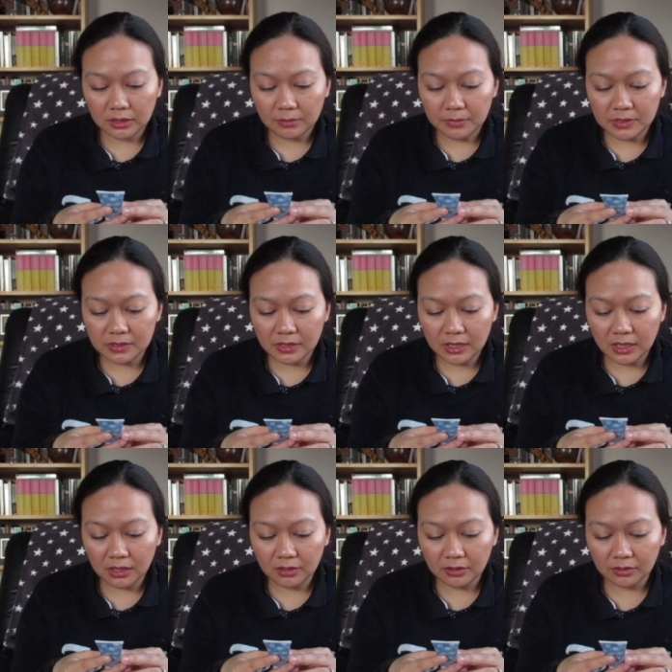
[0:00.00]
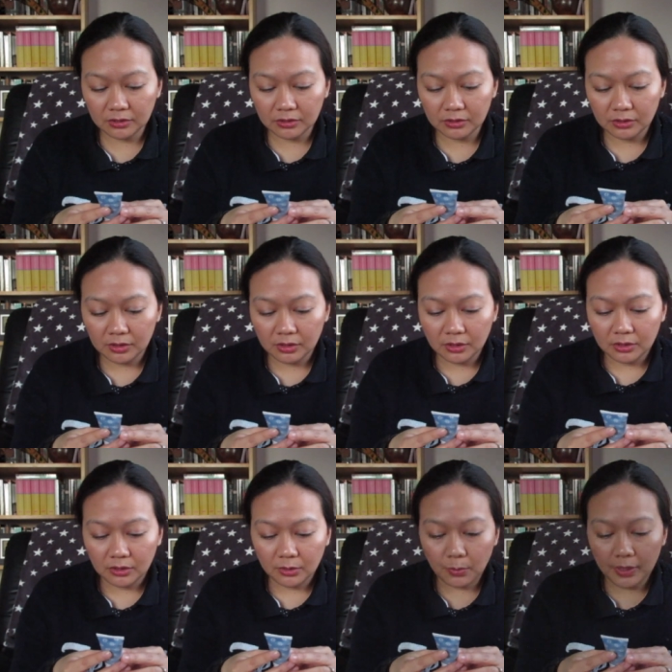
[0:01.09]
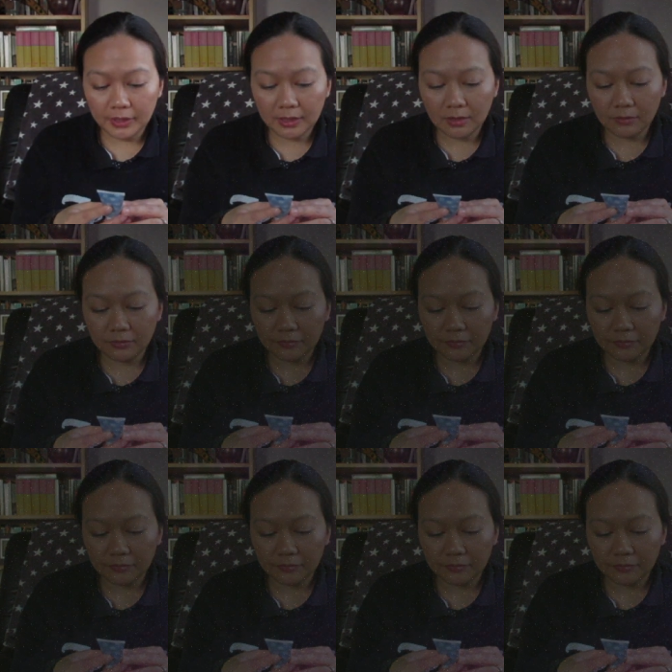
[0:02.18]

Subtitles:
let me see, quite a long